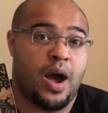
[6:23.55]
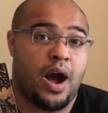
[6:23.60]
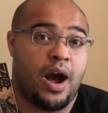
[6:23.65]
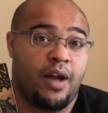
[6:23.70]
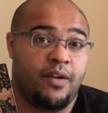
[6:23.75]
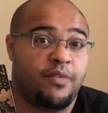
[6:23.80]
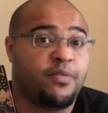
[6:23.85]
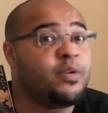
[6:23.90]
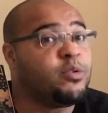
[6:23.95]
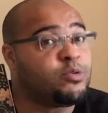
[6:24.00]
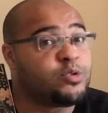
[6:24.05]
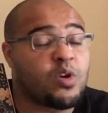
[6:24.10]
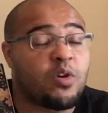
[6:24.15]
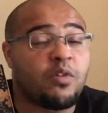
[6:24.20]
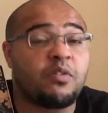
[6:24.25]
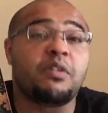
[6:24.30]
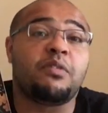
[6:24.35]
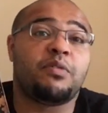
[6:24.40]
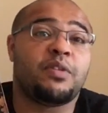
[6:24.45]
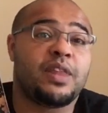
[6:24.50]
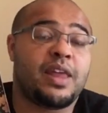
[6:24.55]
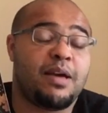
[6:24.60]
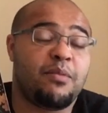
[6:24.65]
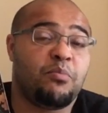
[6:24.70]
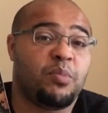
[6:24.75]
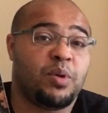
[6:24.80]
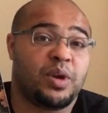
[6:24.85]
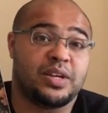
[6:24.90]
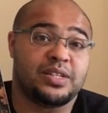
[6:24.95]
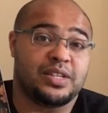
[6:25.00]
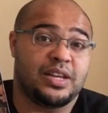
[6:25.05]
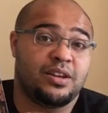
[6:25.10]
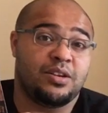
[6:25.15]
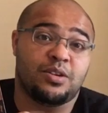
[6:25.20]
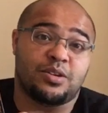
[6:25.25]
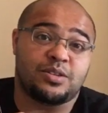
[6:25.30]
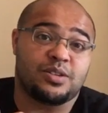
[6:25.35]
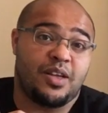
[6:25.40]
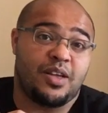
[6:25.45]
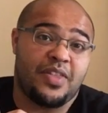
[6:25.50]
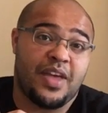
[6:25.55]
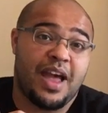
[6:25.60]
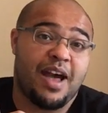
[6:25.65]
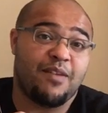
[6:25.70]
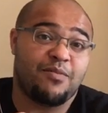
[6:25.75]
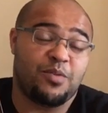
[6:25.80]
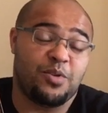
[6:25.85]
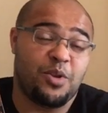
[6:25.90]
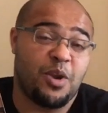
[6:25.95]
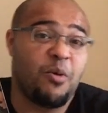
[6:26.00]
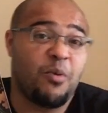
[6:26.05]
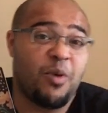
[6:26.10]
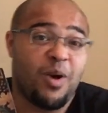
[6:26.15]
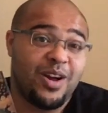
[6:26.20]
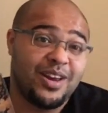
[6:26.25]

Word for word: I feel sorry for them because it looks like they have no